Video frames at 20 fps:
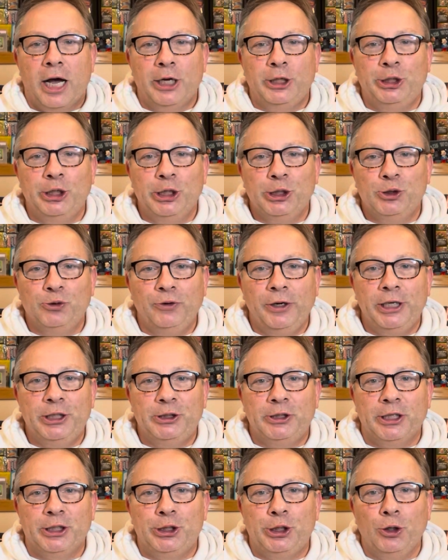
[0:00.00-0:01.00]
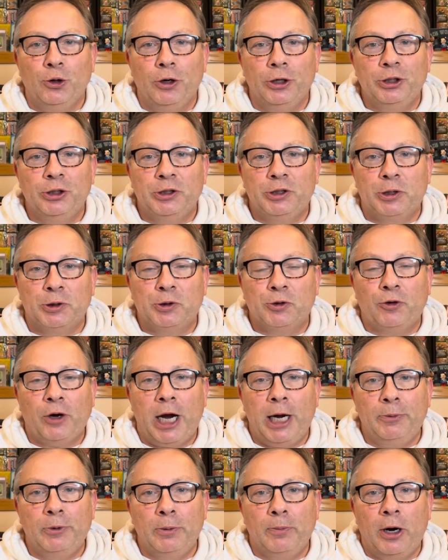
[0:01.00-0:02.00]
I just reached the 200
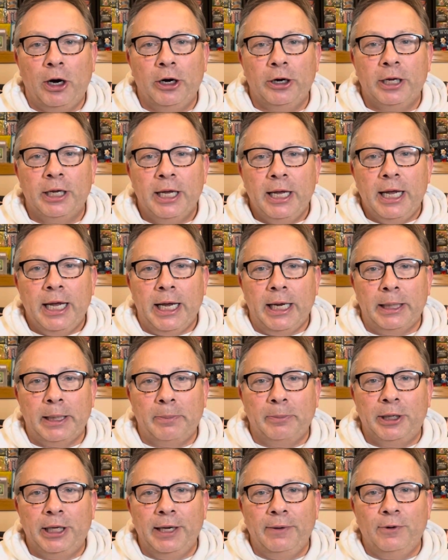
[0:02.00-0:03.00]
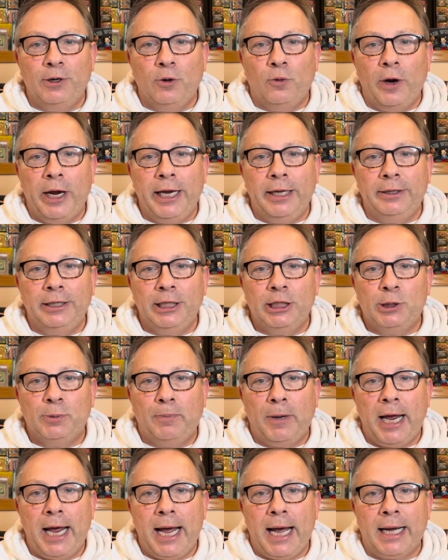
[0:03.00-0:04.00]
subscriber mark and I'm giving away these
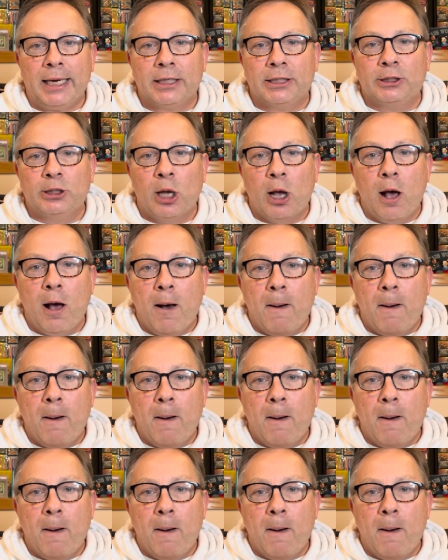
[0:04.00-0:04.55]
packs.